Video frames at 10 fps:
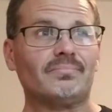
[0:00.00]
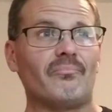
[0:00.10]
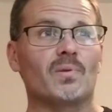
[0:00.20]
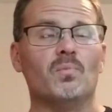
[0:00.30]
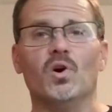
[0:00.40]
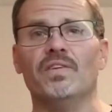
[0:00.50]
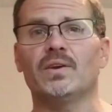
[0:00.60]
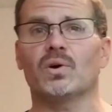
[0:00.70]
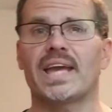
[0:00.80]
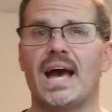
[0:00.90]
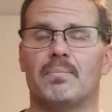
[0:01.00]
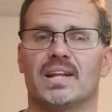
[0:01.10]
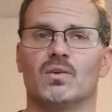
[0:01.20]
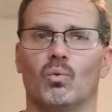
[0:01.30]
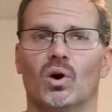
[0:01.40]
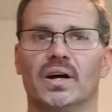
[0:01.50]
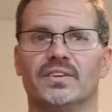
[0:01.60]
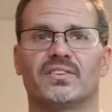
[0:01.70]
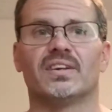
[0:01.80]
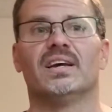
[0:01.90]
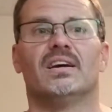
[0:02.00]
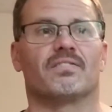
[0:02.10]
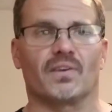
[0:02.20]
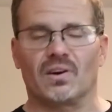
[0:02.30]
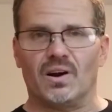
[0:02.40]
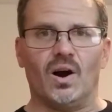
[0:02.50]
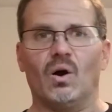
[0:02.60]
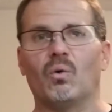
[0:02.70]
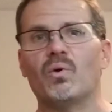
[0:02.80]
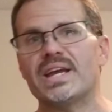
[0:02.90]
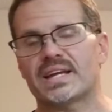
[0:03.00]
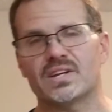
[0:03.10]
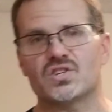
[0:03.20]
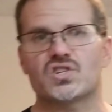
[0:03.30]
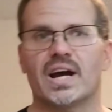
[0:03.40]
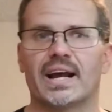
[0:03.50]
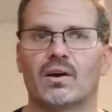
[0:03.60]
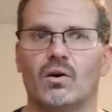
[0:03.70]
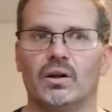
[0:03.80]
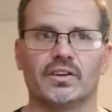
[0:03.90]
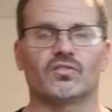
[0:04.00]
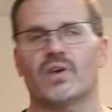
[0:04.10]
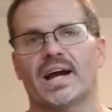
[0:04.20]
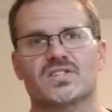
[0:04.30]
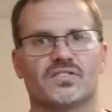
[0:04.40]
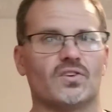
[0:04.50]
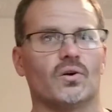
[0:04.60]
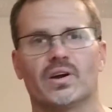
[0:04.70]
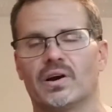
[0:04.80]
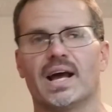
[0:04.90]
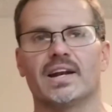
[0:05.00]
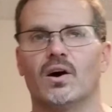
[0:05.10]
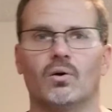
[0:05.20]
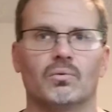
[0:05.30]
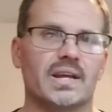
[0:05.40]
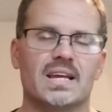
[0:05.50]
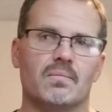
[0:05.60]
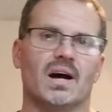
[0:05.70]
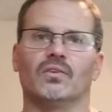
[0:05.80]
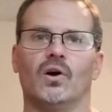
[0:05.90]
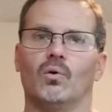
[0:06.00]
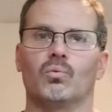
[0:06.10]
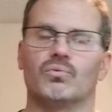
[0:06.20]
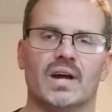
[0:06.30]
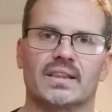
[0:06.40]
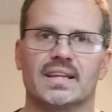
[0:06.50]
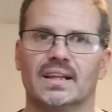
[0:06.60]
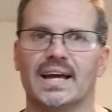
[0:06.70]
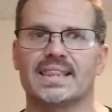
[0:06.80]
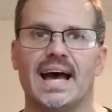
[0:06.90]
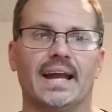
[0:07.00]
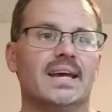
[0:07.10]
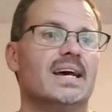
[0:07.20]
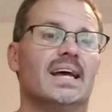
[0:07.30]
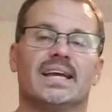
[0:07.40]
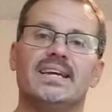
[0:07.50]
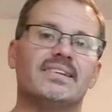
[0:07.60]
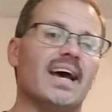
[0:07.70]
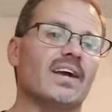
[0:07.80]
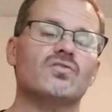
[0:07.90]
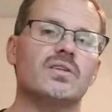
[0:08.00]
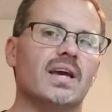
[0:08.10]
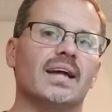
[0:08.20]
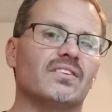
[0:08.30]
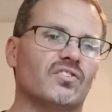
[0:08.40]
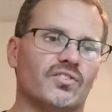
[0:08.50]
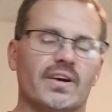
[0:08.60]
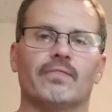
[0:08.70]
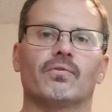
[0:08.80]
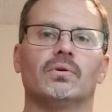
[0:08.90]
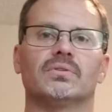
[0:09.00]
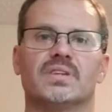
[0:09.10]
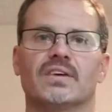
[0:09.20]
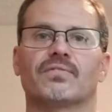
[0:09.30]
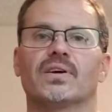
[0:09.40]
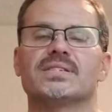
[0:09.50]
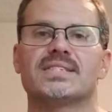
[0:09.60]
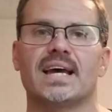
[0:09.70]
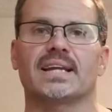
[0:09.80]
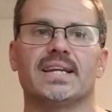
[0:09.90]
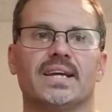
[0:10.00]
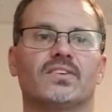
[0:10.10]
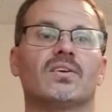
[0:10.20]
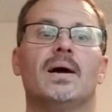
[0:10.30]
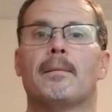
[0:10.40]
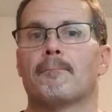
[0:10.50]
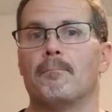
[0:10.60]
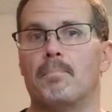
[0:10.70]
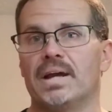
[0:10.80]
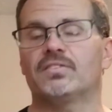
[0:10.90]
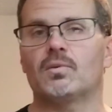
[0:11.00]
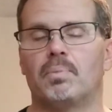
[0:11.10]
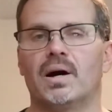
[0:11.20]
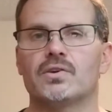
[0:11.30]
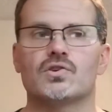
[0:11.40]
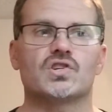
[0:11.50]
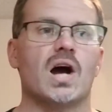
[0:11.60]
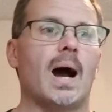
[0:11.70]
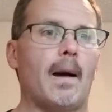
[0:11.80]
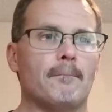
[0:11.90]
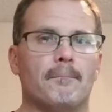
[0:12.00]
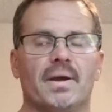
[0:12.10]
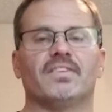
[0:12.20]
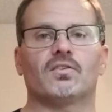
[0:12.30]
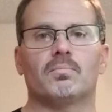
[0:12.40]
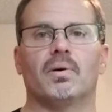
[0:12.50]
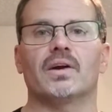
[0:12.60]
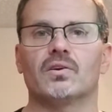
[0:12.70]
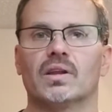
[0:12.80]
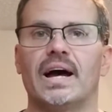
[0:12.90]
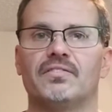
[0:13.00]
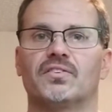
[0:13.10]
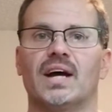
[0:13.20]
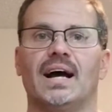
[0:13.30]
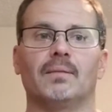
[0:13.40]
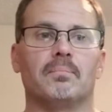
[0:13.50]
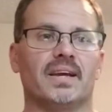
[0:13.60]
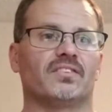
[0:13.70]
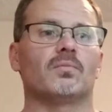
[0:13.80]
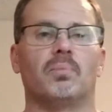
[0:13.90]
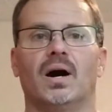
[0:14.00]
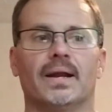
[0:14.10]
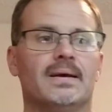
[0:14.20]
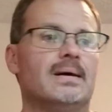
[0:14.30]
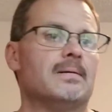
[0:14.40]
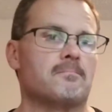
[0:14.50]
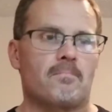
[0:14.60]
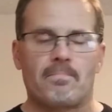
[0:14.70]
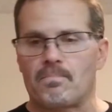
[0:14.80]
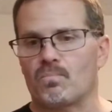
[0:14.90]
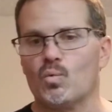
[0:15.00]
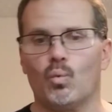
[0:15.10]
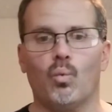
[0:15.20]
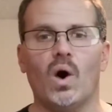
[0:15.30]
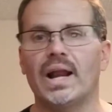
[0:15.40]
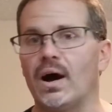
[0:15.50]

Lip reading: move into a cabin in the woods for a week and shut out all distractions, no internet, no email, no nothing like that. He's actually got several different techniques based upon your job, based upon your lifestyle, based upon what